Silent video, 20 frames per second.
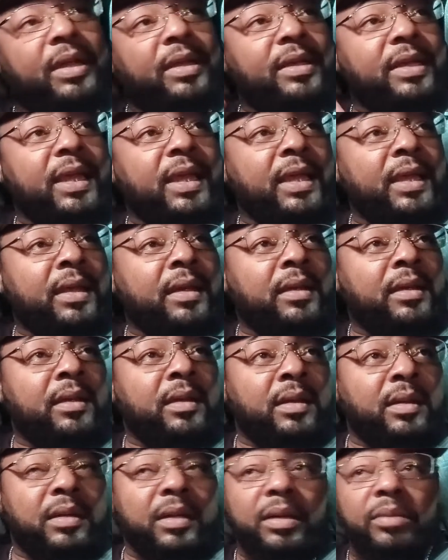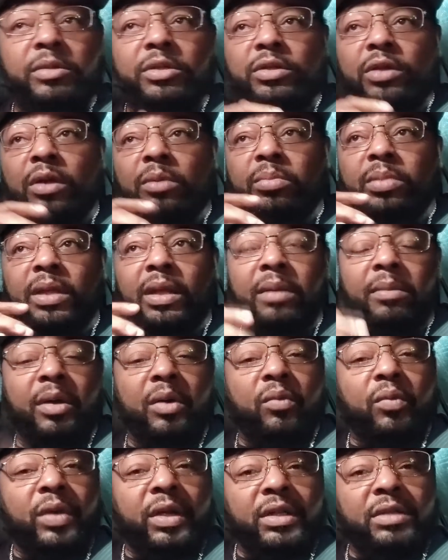my day. Then I'm start planning
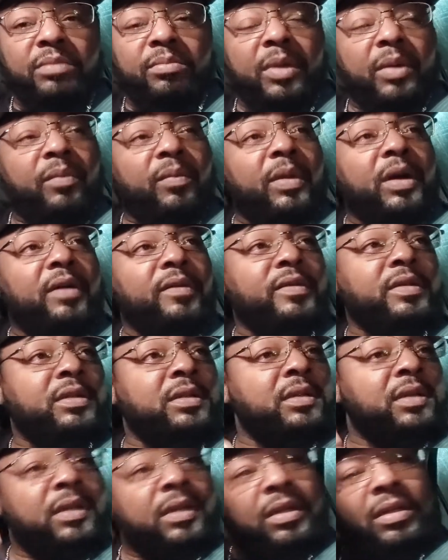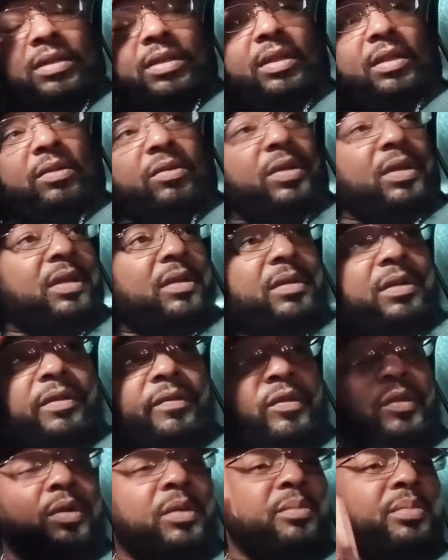my weeks, my months. Then you get to,
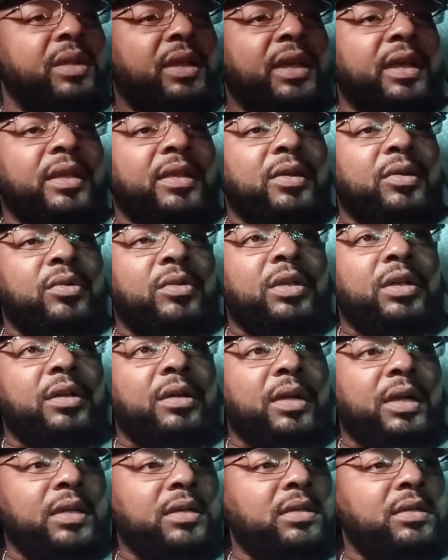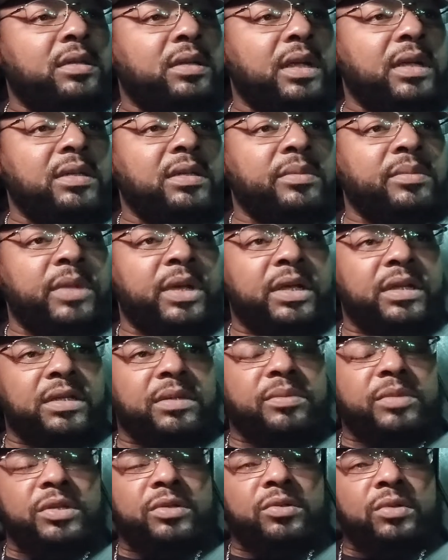if you can plan your year, that's
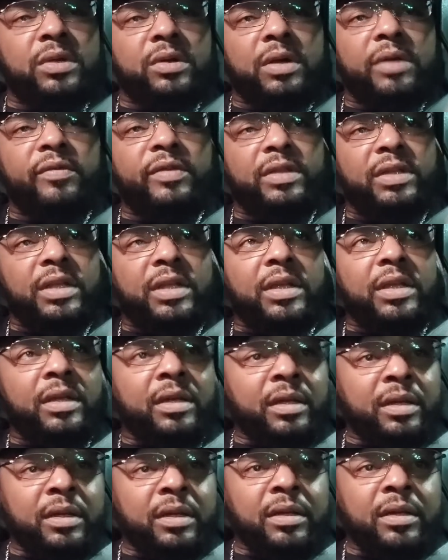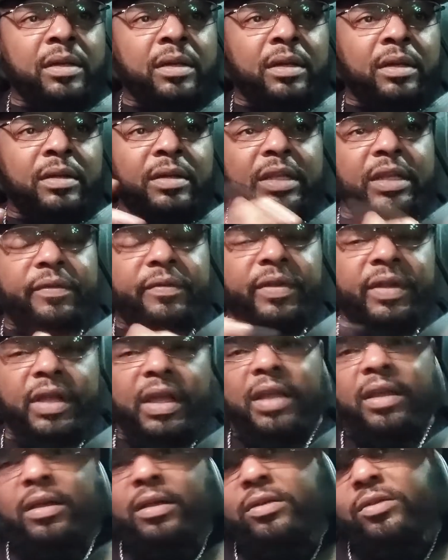amazing. But you know, everything
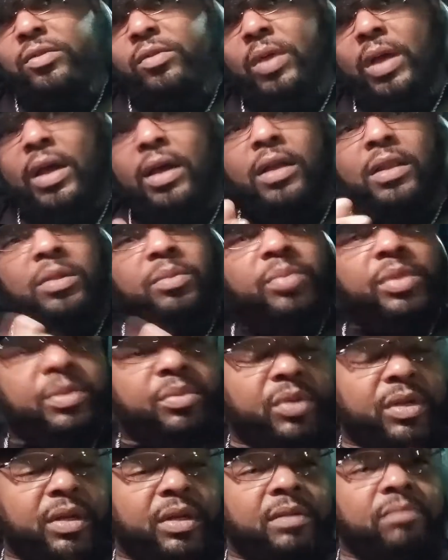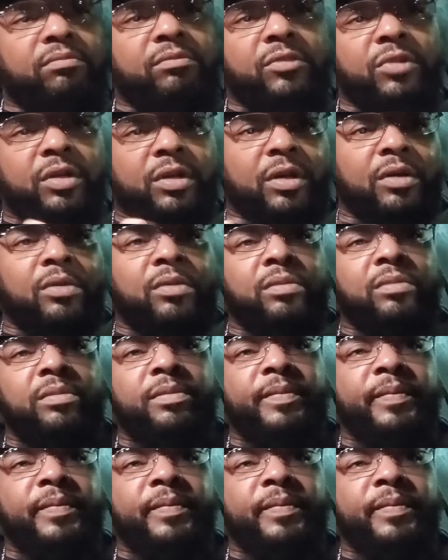deviate because you got other people that, you know,